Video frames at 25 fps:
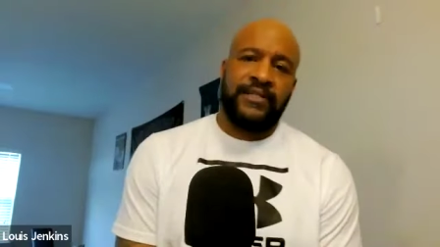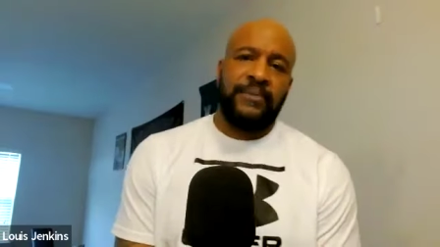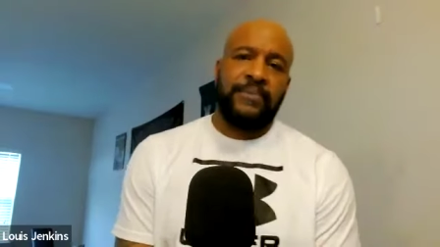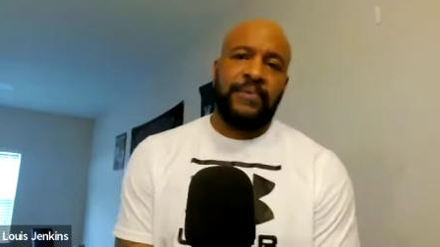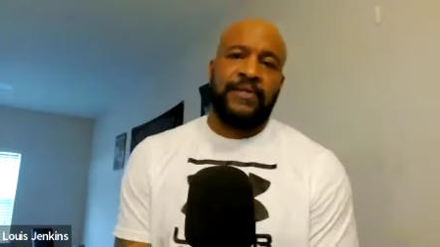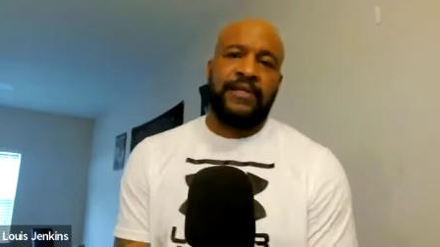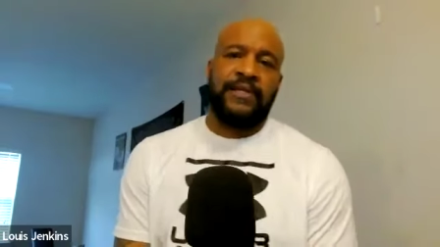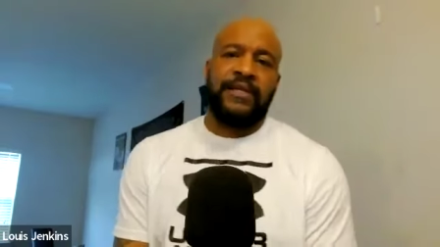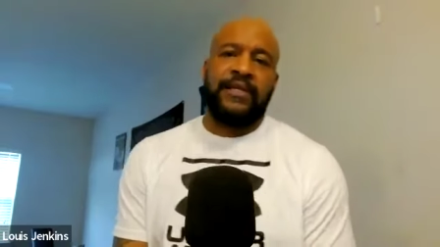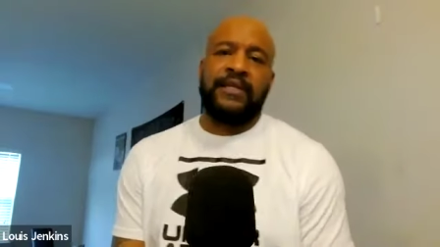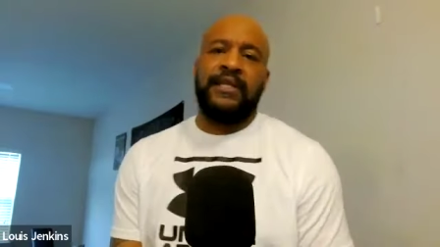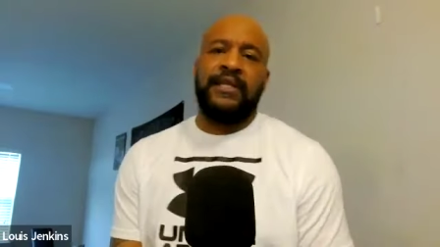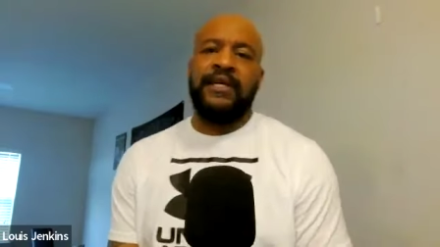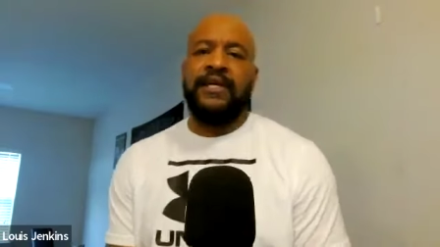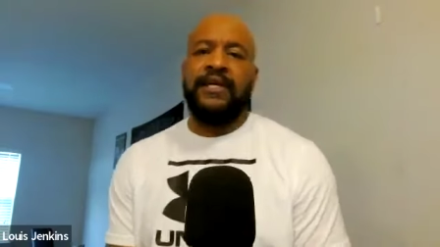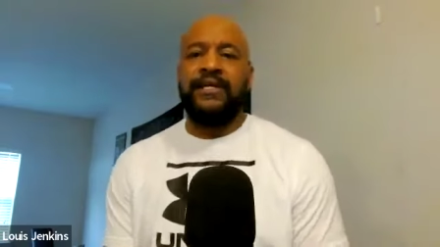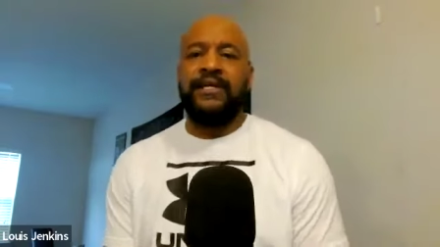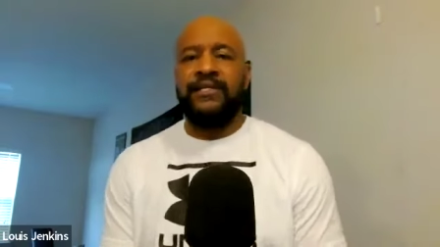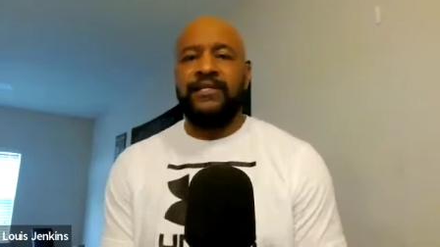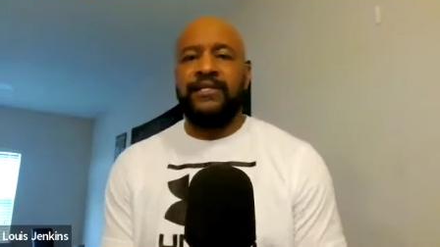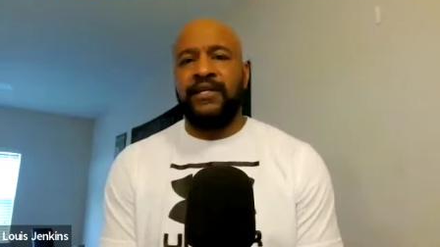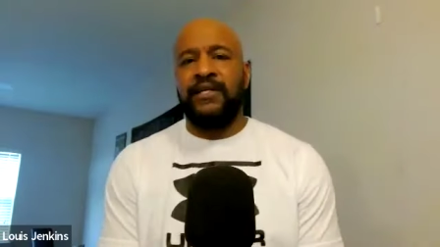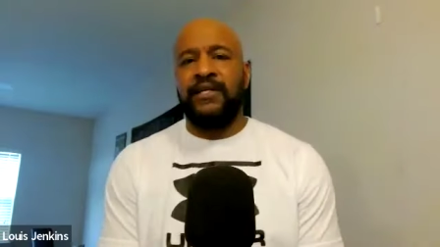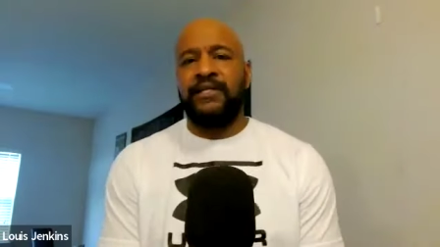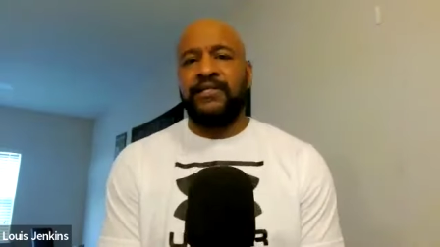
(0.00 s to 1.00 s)
I'm getting the
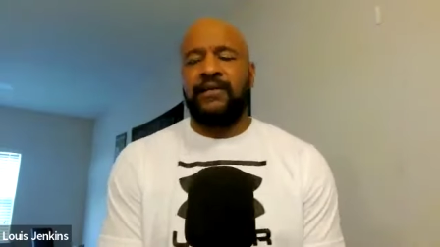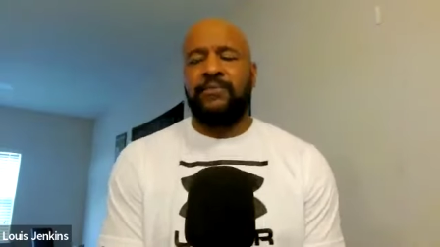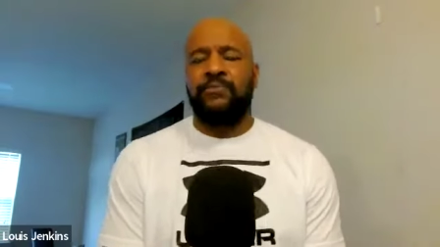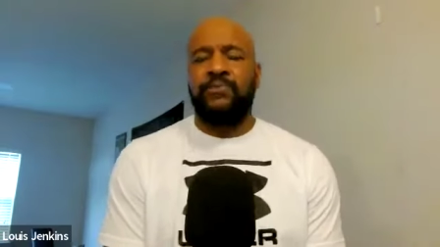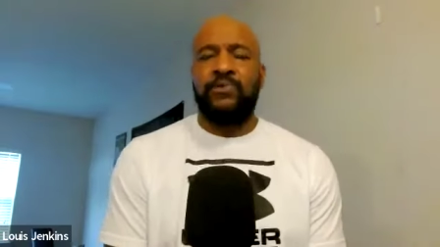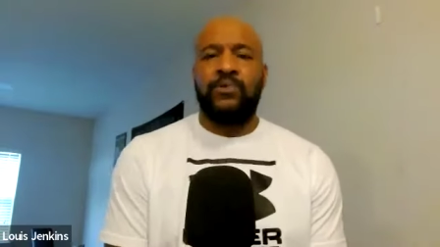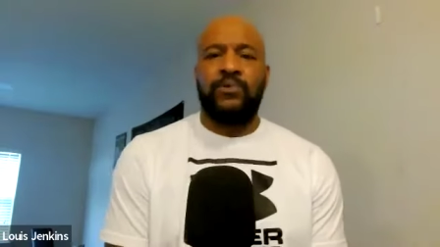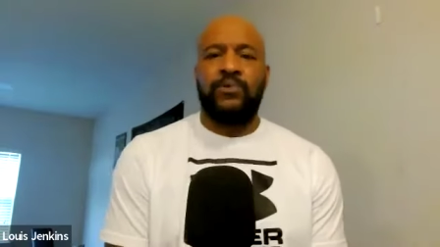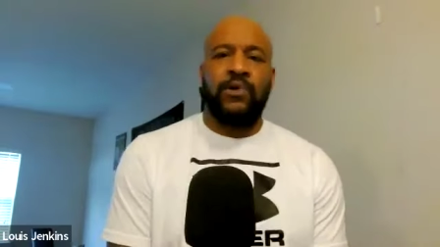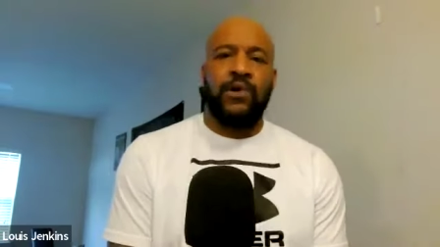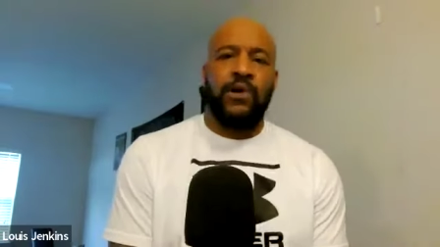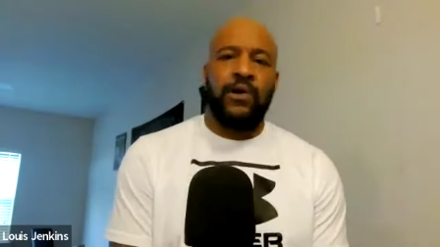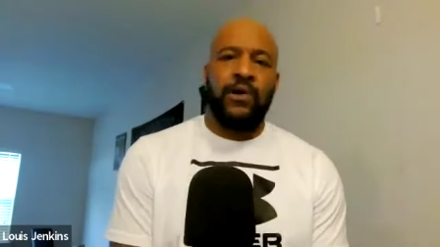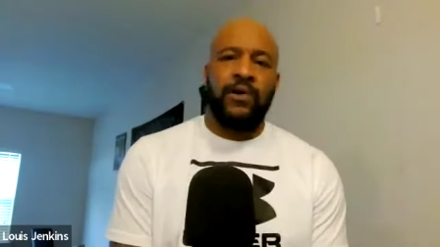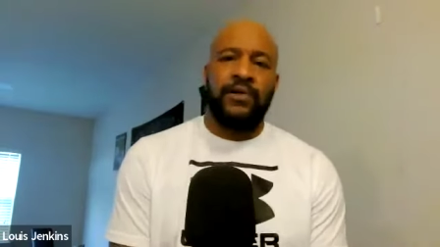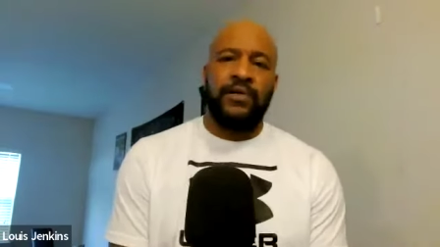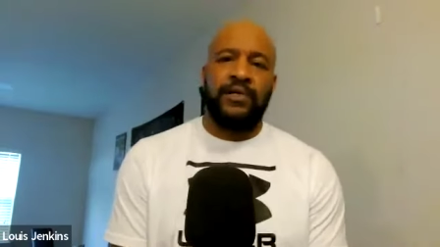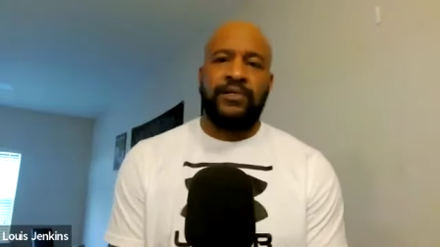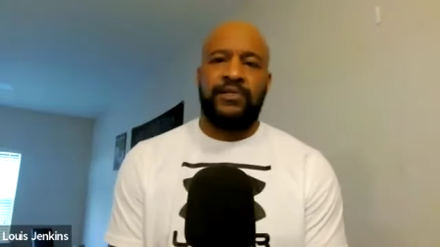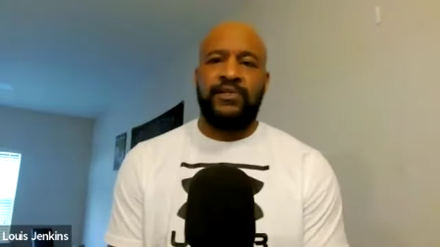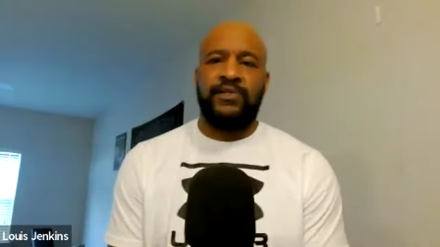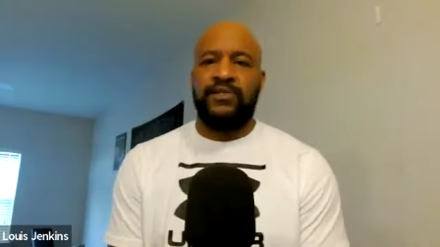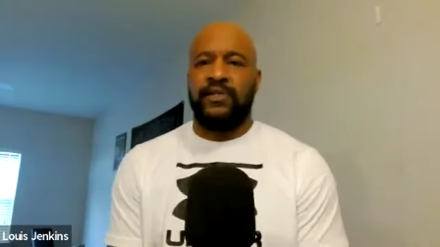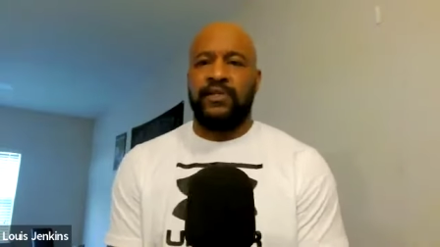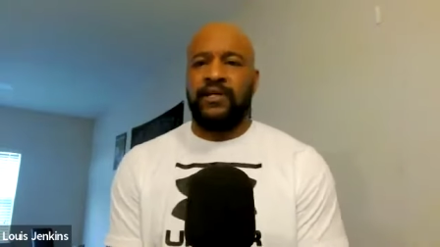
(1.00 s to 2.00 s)
lead jeans. I'm doing all
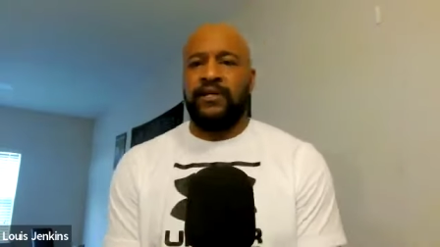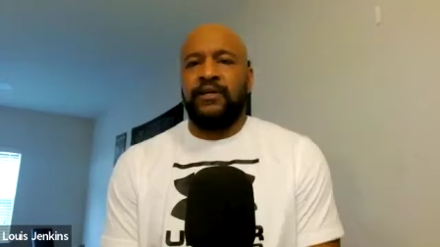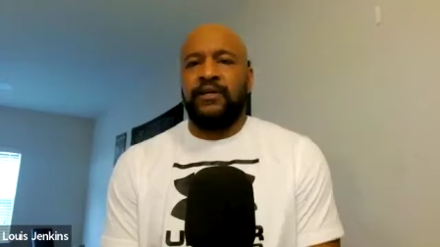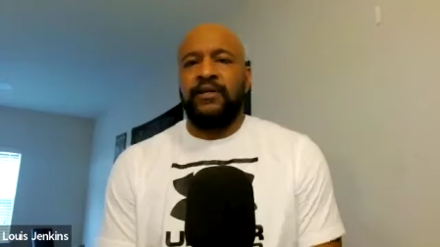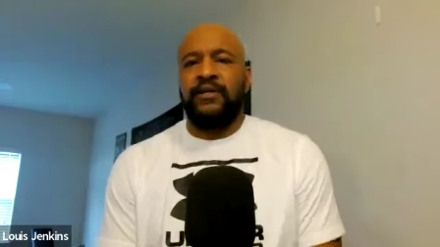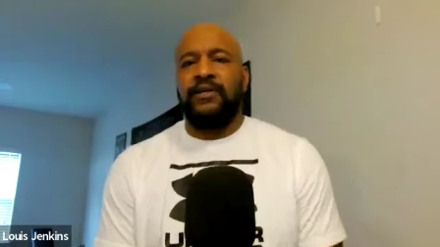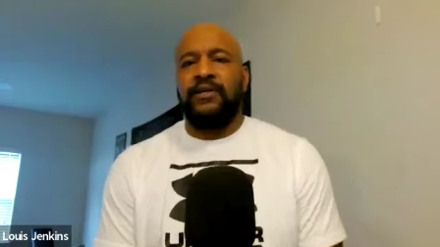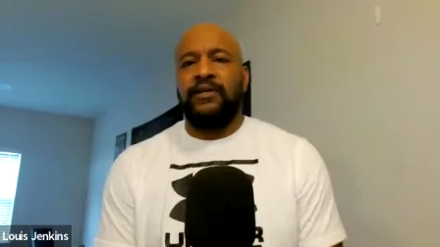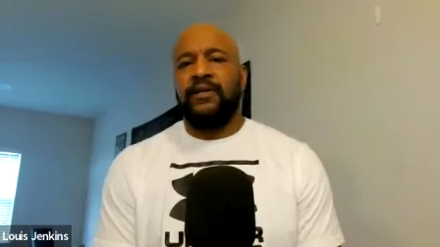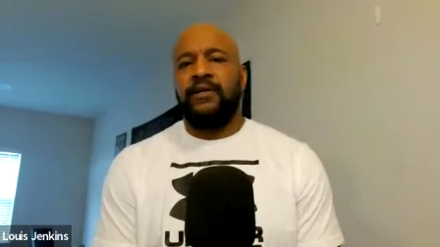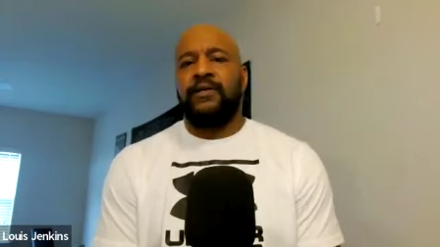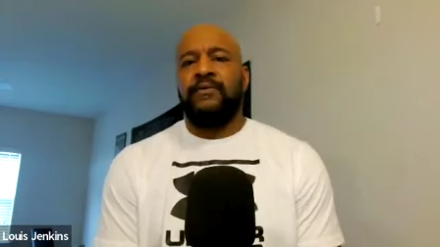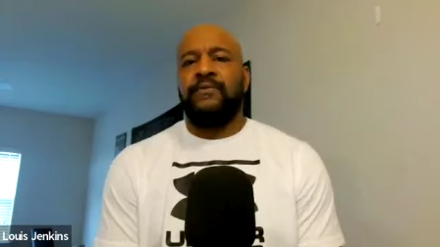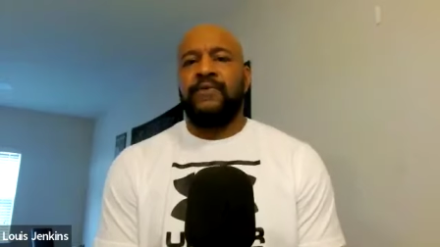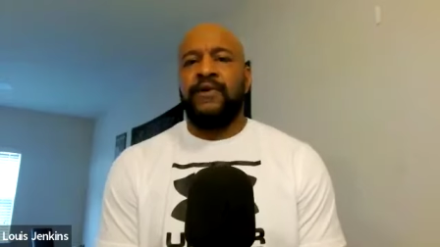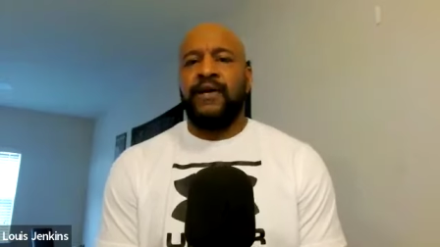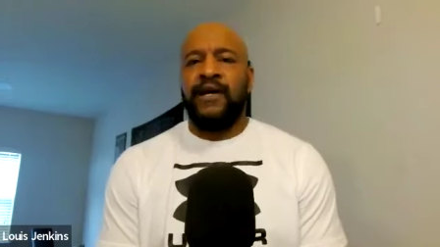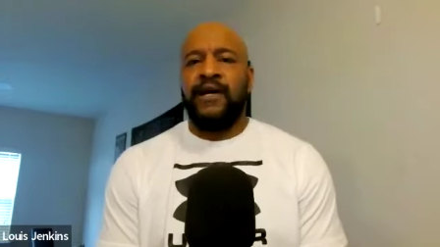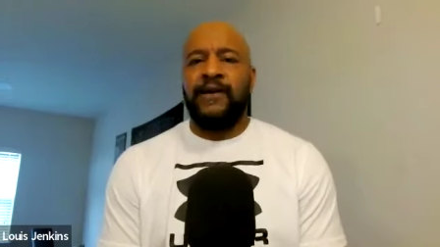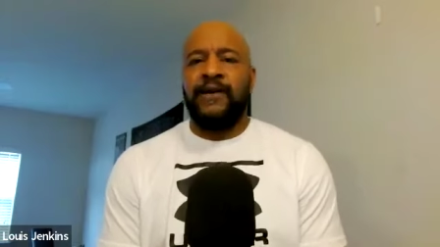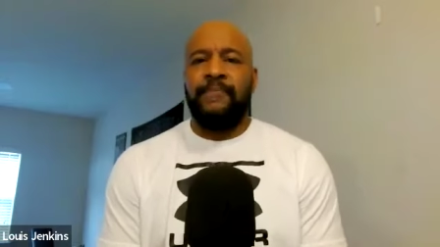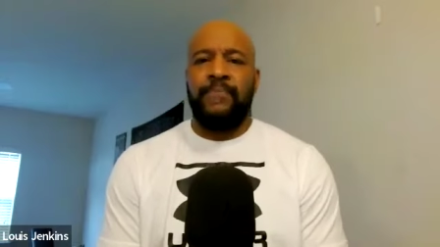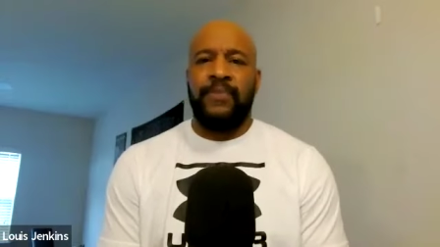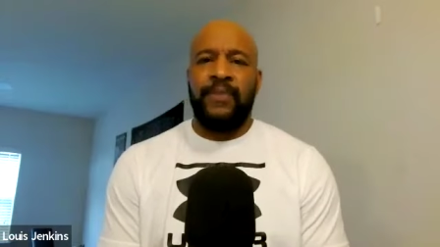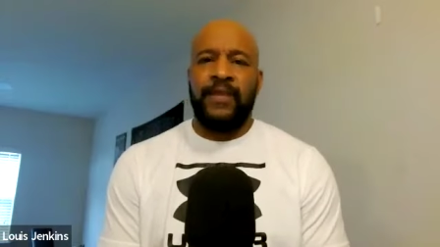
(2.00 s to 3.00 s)
this shit
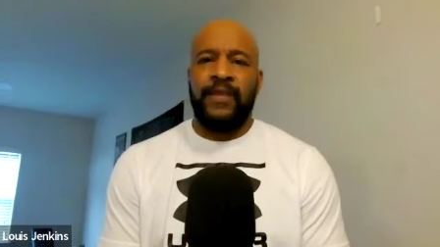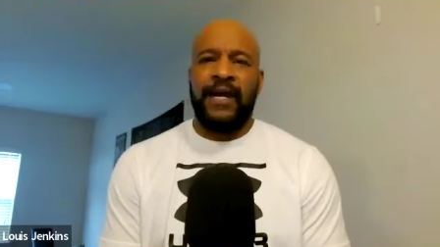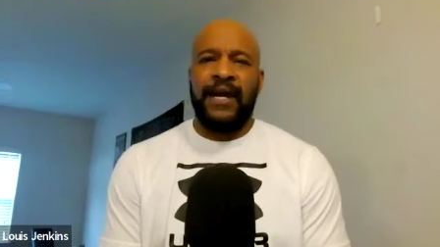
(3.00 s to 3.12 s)
right?